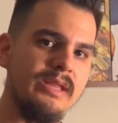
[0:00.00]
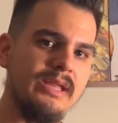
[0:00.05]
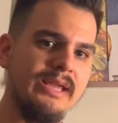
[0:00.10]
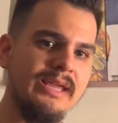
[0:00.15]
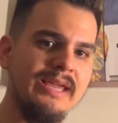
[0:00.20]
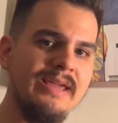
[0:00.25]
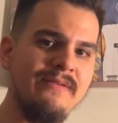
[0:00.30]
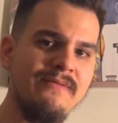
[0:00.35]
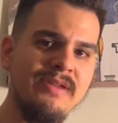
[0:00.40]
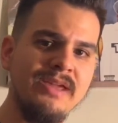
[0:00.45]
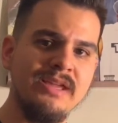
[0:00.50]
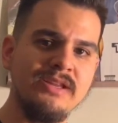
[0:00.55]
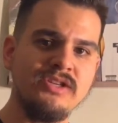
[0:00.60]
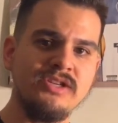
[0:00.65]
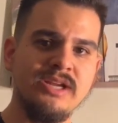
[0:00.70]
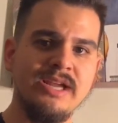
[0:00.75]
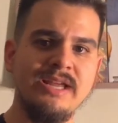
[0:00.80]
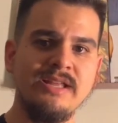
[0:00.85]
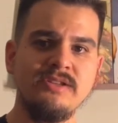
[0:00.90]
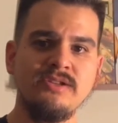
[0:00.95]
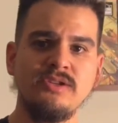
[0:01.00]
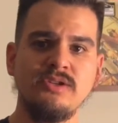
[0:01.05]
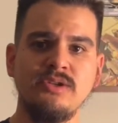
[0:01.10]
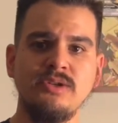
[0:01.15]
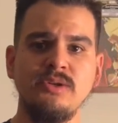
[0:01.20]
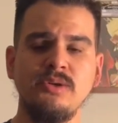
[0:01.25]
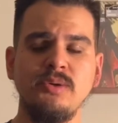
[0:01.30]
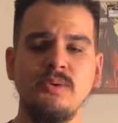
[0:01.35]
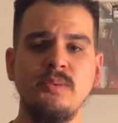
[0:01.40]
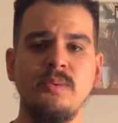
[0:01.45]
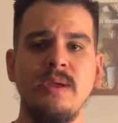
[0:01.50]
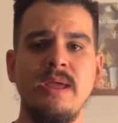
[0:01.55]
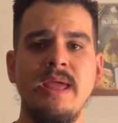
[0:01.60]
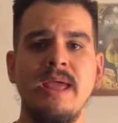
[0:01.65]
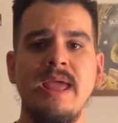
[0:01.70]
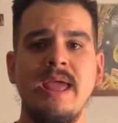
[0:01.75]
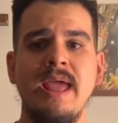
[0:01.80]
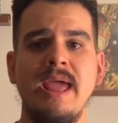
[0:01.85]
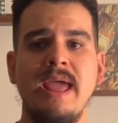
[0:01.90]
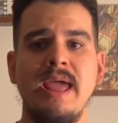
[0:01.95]
giving a chance to
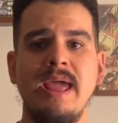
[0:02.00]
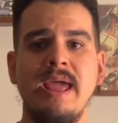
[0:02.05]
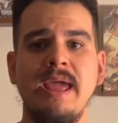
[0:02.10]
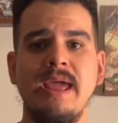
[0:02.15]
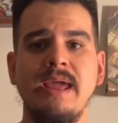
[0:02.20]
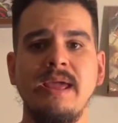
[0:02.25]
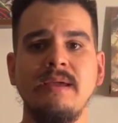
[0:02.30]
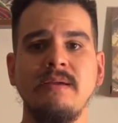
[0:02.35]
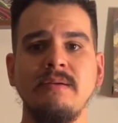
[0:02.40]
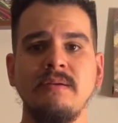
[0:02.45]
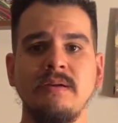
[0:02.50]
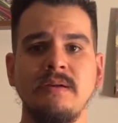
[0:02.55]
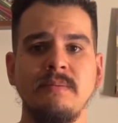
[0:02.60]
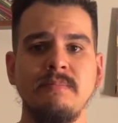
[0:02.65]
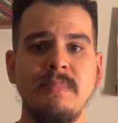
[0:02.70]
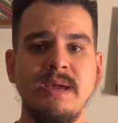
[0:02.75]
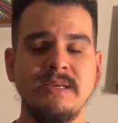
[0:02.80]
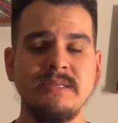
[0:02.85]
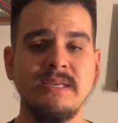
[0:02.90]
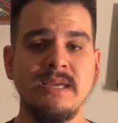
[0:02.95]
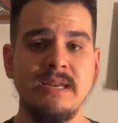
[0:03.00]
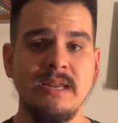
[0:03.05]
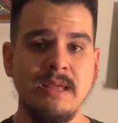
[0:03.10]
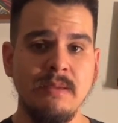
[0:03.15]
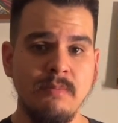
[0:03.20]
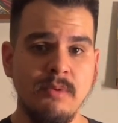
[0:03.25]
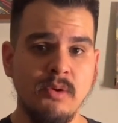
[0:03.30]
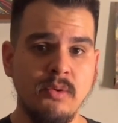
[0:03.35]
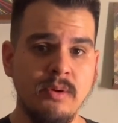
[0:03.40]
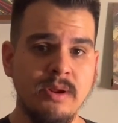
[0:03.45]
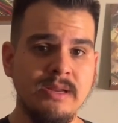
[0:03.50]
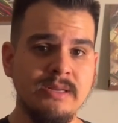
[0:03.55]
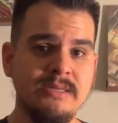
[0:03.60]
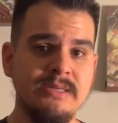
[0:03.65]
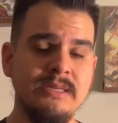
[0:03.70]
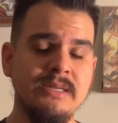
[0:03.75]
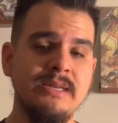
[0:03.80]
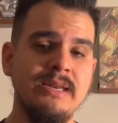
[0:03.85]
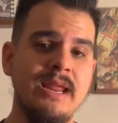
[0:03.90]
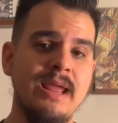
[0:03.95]
a Mexican
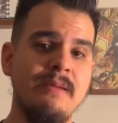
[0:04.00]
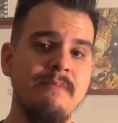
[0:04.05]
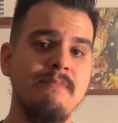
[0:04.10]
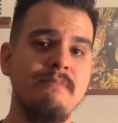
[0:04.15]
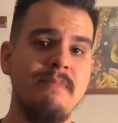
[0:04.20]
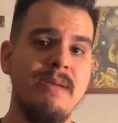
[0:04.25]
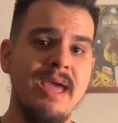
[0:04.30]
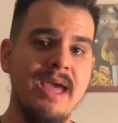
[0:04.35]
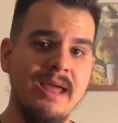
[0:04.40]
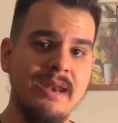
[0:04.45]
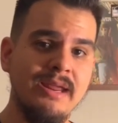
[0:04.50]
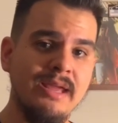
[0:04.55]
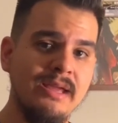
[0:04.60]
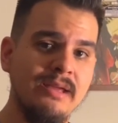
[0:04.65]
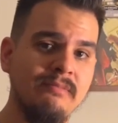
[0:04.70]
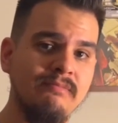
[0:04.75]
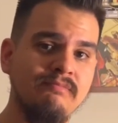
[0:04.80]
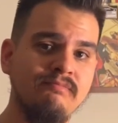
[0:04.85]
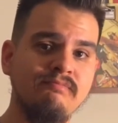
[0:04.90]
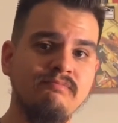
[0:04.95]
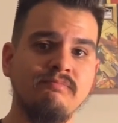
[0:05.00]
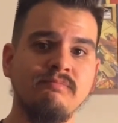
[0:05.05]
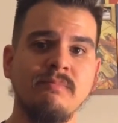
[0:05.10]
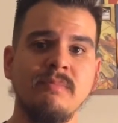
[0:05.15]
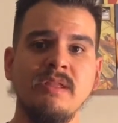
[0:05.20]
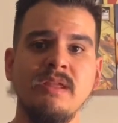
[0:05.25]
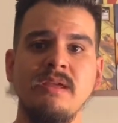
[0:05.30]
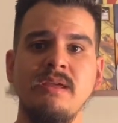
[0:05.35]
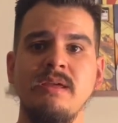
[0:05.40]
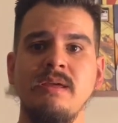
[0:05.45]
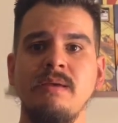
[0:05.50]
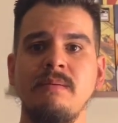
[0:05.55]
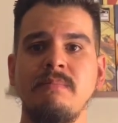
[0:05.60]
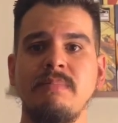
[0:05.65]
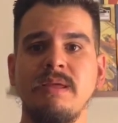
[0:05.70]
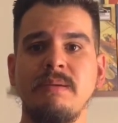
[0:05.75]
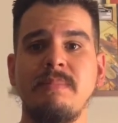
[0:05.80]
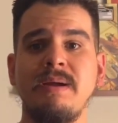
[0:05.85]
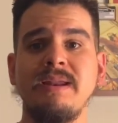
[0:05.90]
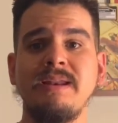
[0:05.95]
immigrant named Manny,
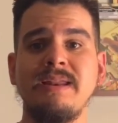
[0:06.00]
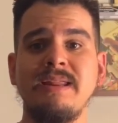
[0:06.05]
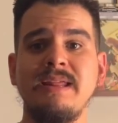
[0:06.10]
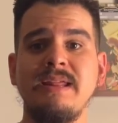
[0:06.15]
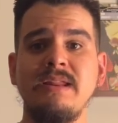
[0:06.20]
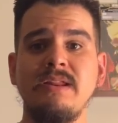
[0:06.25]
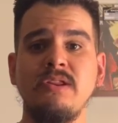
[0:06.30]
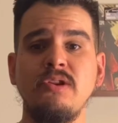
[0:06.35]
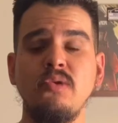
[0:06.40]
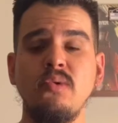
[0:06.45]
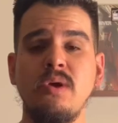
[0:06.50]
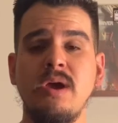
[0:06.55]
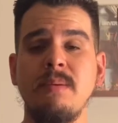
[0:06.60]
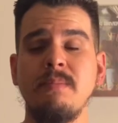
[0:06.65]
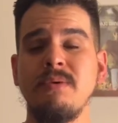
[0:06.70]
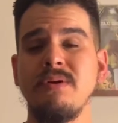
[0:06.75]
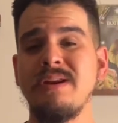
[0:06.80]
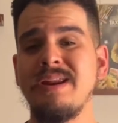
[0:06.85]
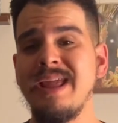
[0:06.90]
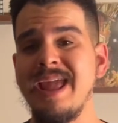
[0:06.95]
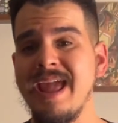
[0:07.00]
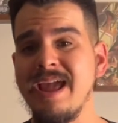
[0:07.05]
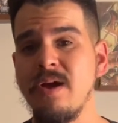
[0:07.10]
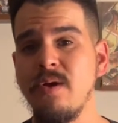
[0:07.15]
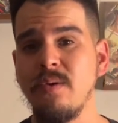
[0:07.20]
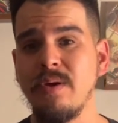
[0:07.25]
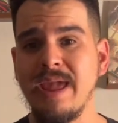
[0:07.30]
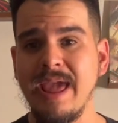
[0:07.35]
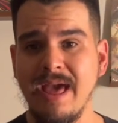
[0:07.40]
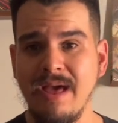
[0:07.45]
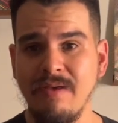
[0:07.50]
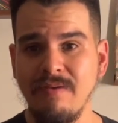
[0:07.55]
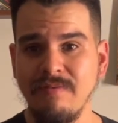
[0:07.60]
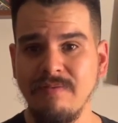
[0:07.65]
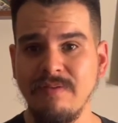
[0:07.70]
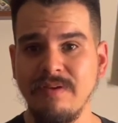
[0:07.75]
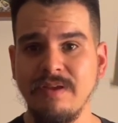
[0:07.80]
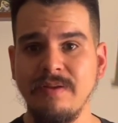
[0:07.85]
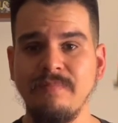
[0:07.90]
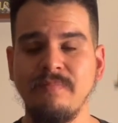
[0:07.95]
played by newcomer Diego
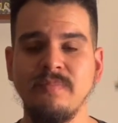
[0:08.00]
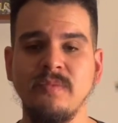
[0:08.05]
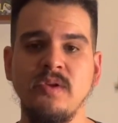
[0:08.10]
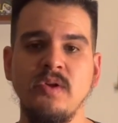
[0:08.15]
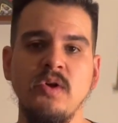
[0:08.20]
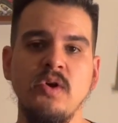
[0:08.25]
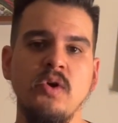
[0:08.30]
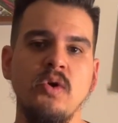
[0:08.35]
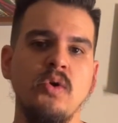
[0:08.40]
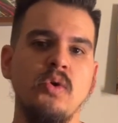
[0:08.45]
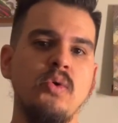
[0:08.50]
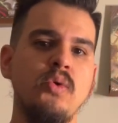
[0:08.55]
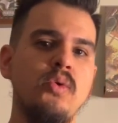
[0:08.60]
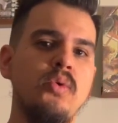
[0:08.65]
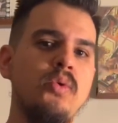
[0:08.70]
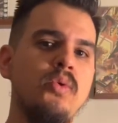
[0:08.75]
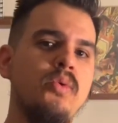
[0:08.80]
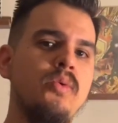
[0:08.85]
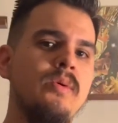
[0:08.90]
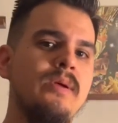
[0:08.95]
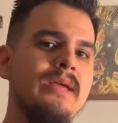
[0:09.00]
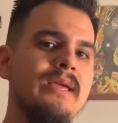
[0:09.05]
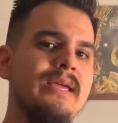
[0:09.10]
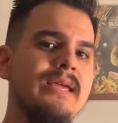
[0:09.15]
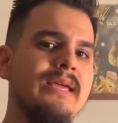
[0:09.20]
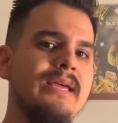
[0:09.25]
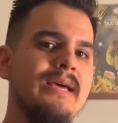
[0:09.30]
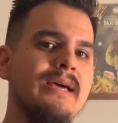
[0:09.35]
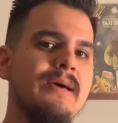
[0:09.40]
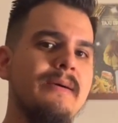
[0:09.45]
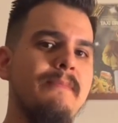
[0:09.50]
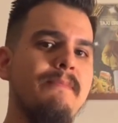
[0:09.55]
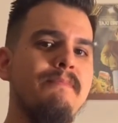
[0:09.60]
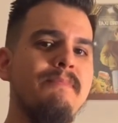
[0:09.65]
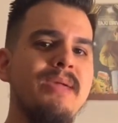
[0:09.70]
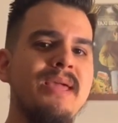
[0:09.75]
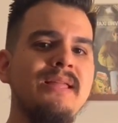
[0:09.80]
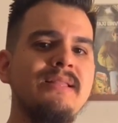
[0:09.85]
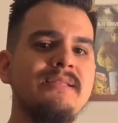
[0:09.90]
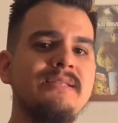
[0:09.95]
Calva, who
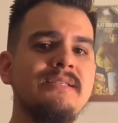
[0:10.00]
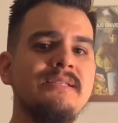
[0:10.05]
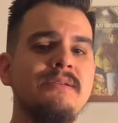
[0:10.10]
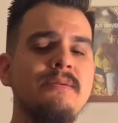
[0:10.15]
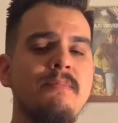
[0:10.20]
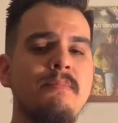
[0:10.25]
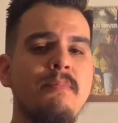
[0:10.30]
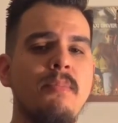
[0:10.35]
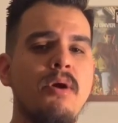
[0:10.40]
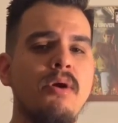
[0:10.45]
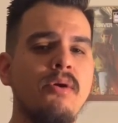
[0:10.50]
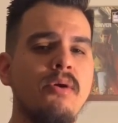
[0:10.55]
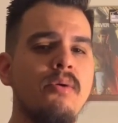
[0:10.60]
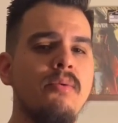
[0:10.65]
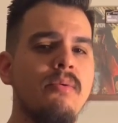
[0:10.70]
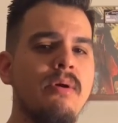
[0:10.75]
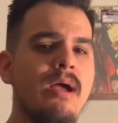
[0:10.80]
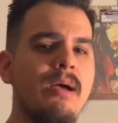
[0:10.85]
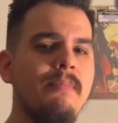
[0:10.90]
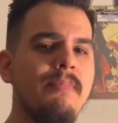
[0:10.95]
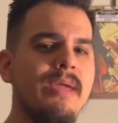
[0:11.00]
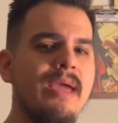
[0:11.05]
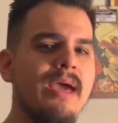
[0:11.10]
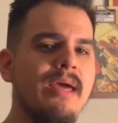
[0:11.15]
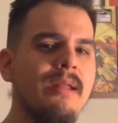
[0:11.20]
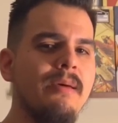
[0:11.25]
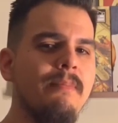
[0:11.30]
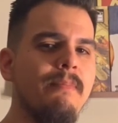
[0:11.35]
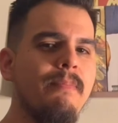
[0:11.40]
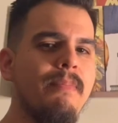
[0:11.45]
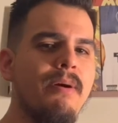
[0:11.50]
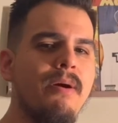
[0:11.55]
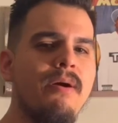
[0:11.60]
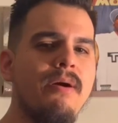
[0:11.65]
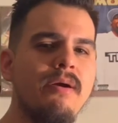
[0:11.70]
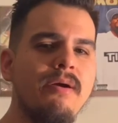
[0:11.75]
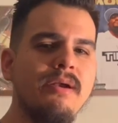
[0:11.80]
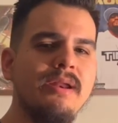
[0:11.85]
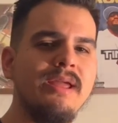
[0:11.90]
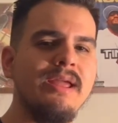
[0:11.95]
meets Margot Robbie at a
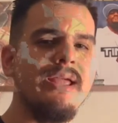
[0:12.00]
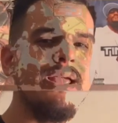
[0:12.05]
party.